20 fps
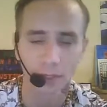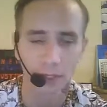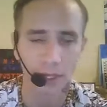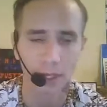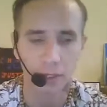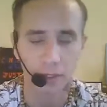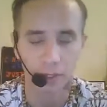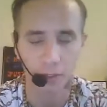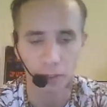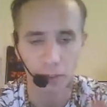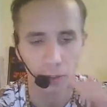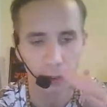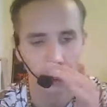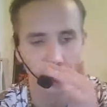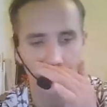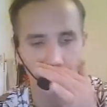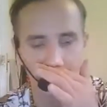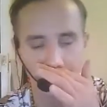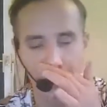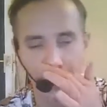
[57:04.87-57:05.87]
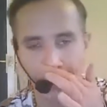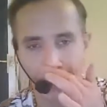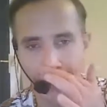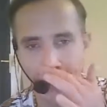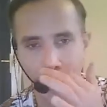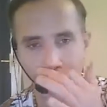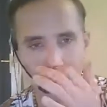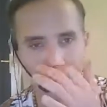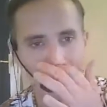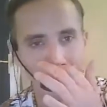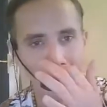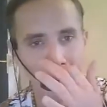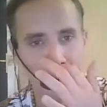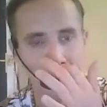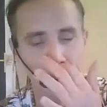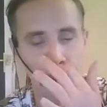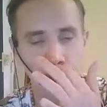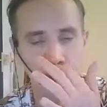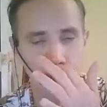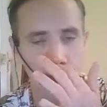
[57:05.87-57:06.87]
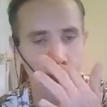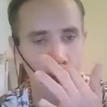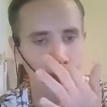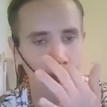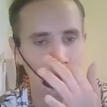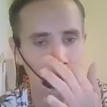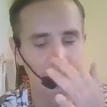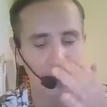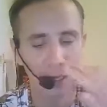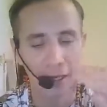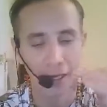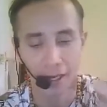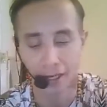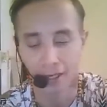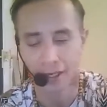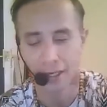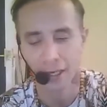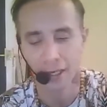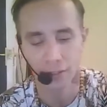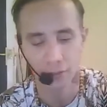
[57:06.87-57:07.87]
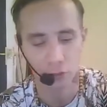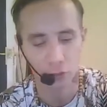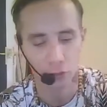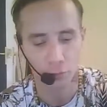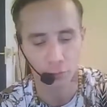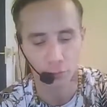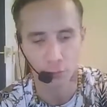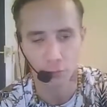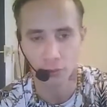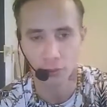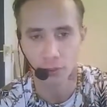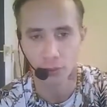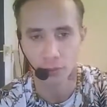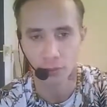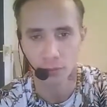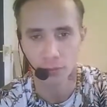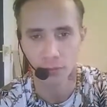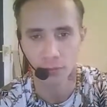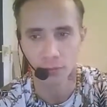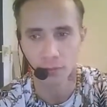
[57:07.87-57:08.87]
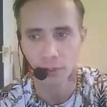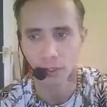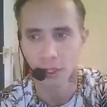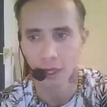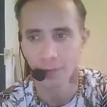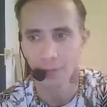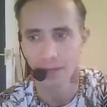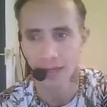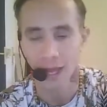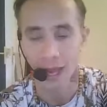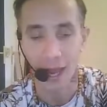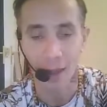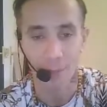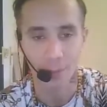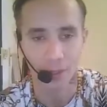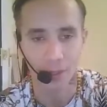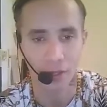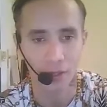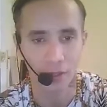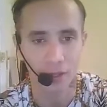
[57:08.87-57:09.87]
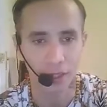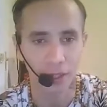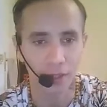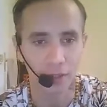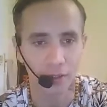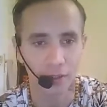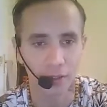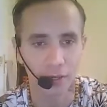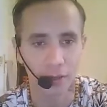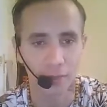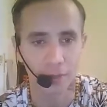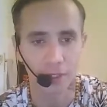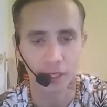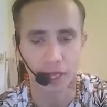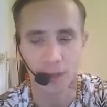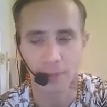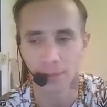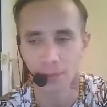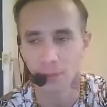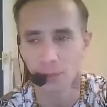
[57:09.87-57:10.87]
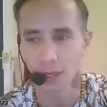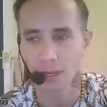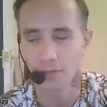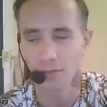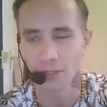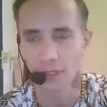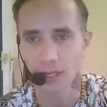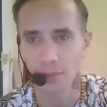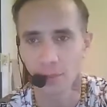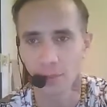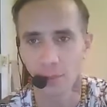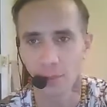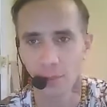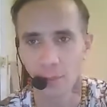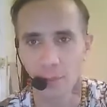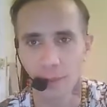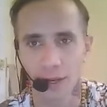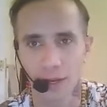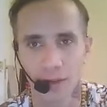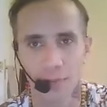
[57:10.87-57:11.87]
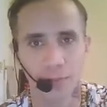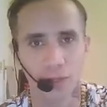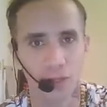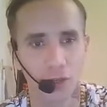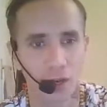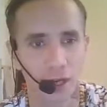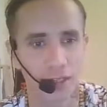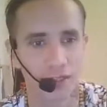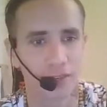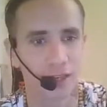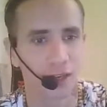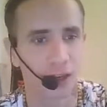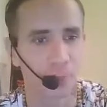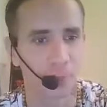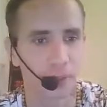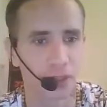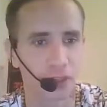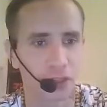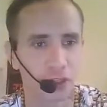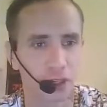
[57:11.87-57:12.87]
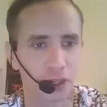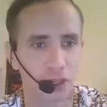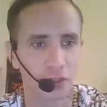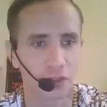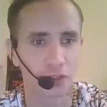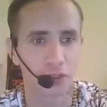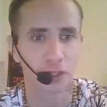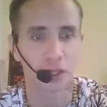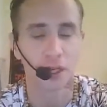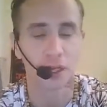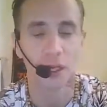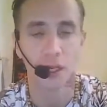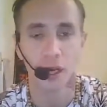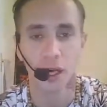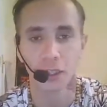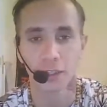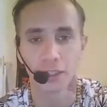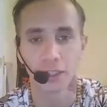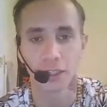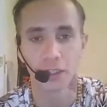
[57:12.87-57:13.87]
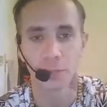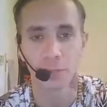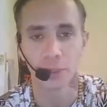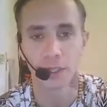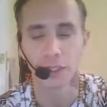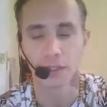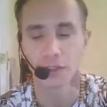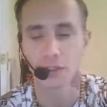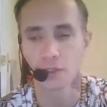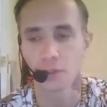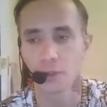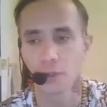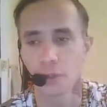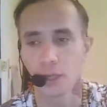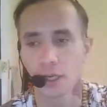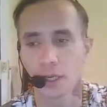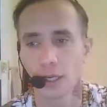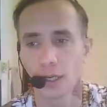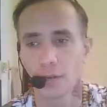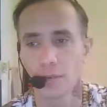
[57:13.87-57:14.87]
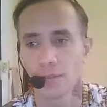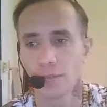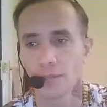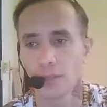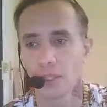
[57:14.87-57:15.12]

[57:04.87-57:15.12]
Now you got church and they got massive church. And they get a little community hall. I mean, they're happy, aren't they? I mean, you're happy wherever you get put, but it'd be nice if they got a big church. I did speak to